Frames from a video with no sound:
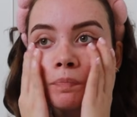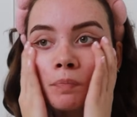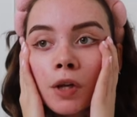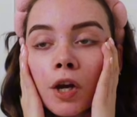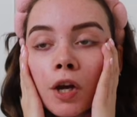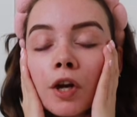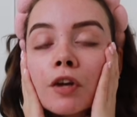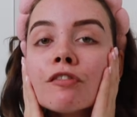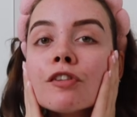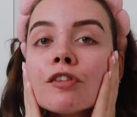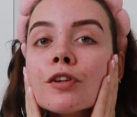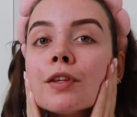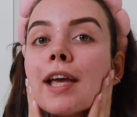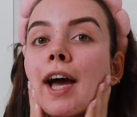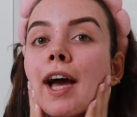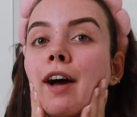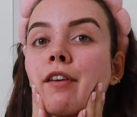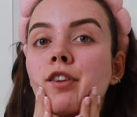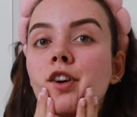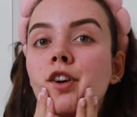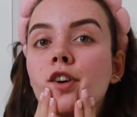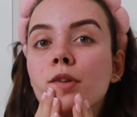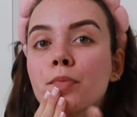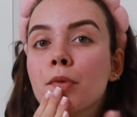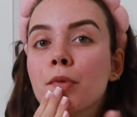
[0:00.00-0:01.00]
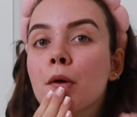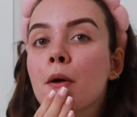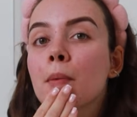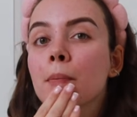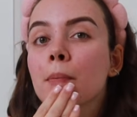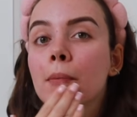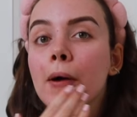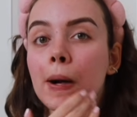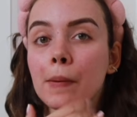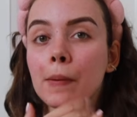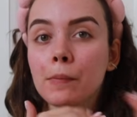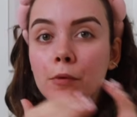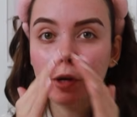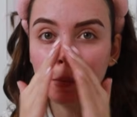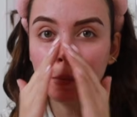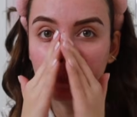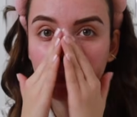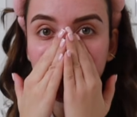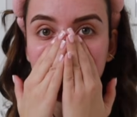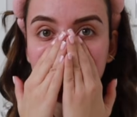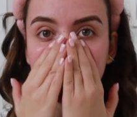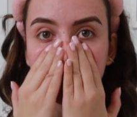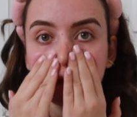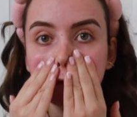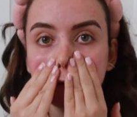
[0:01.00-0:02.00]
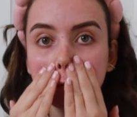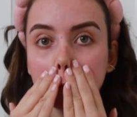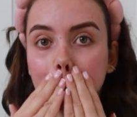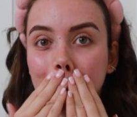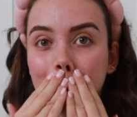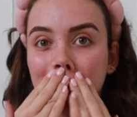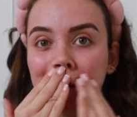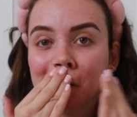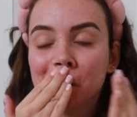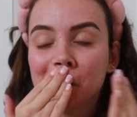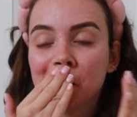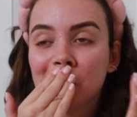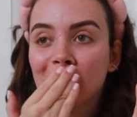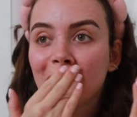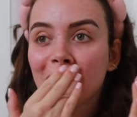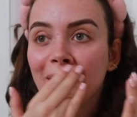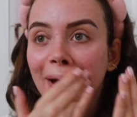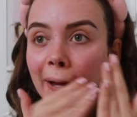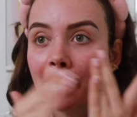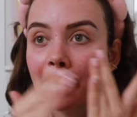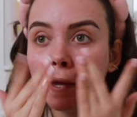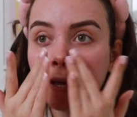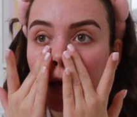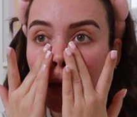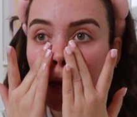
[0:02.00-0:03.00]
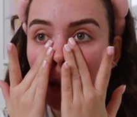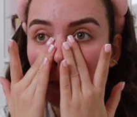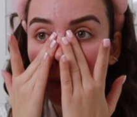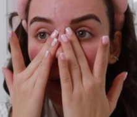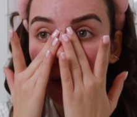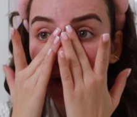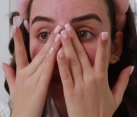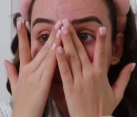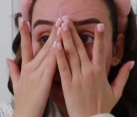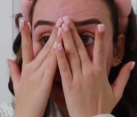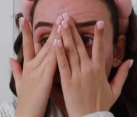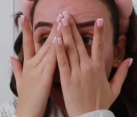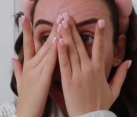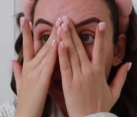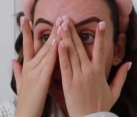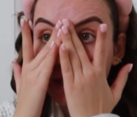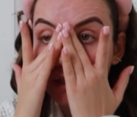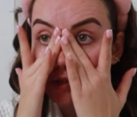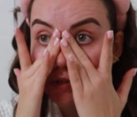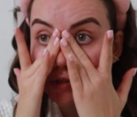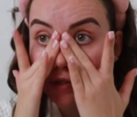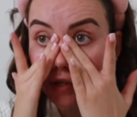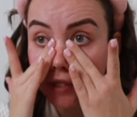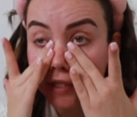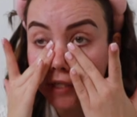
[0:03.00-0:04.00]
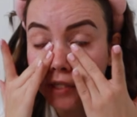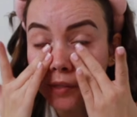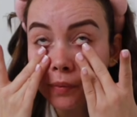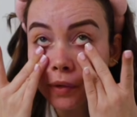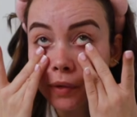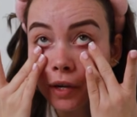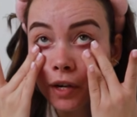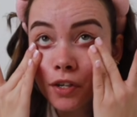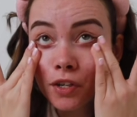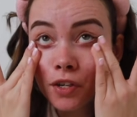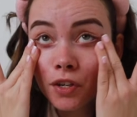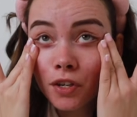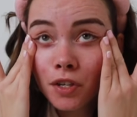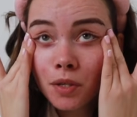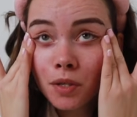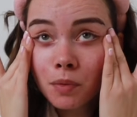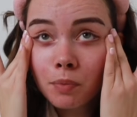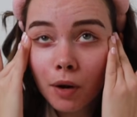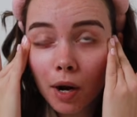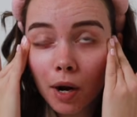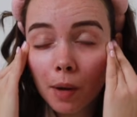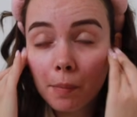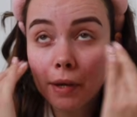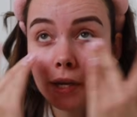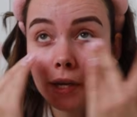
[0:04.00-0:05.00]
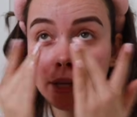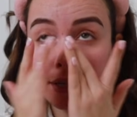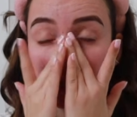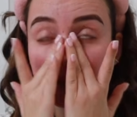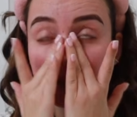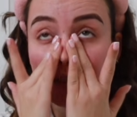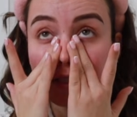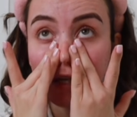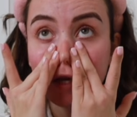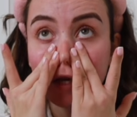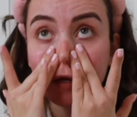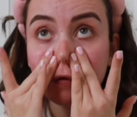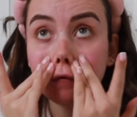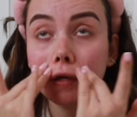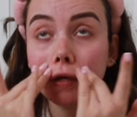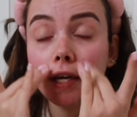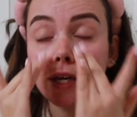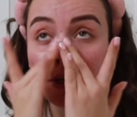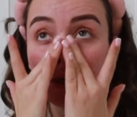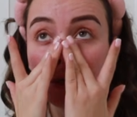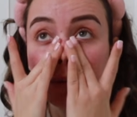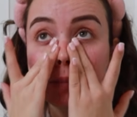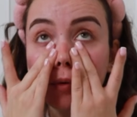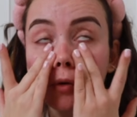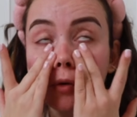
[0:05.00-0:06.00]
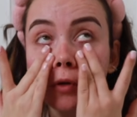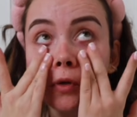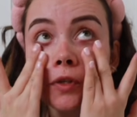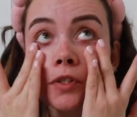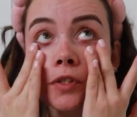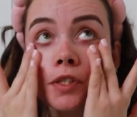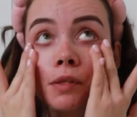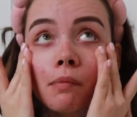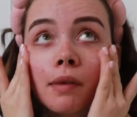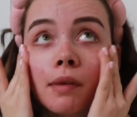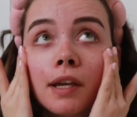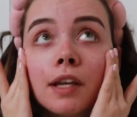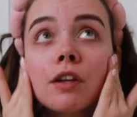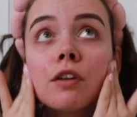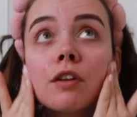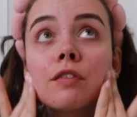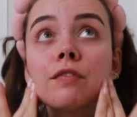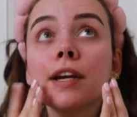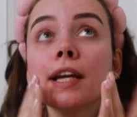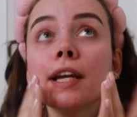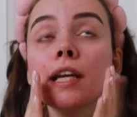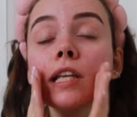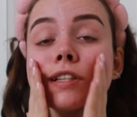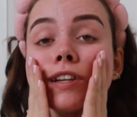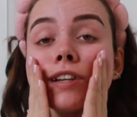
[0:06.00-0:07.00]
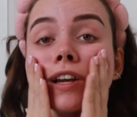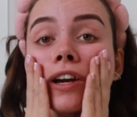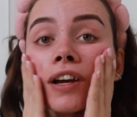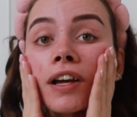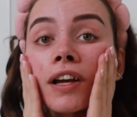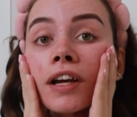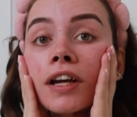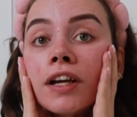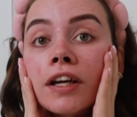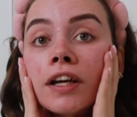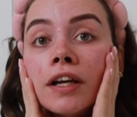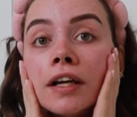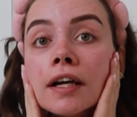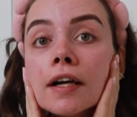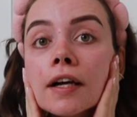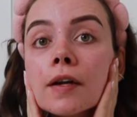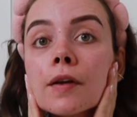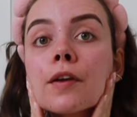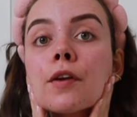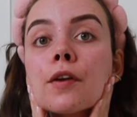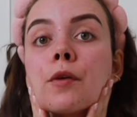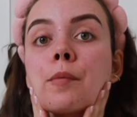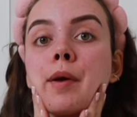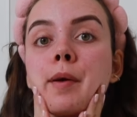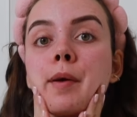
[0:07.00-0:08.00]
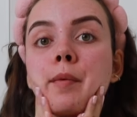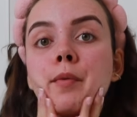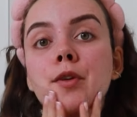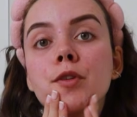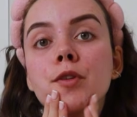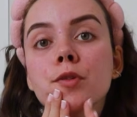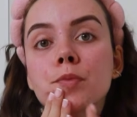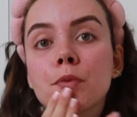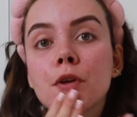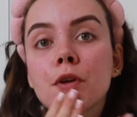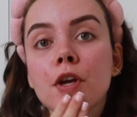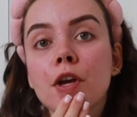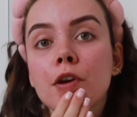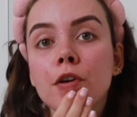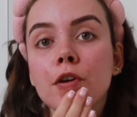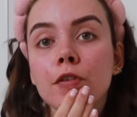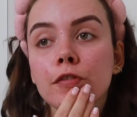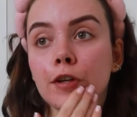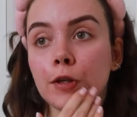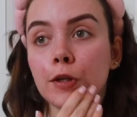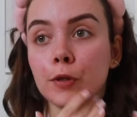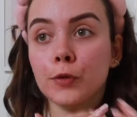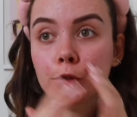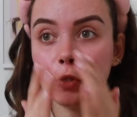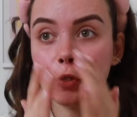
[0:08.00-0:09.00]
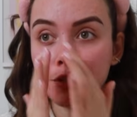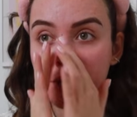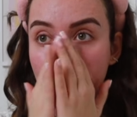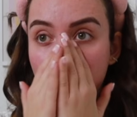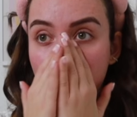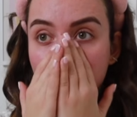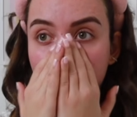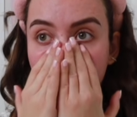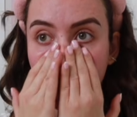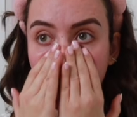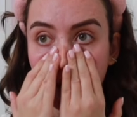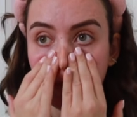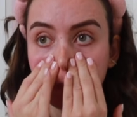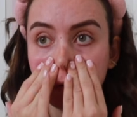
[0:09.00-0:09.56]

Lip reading: go through the effort of putting primer on, but I don't always do it. I feel like I do notice when I do use primer it does like fill in your pores and make your face look a little bit more smooth. I also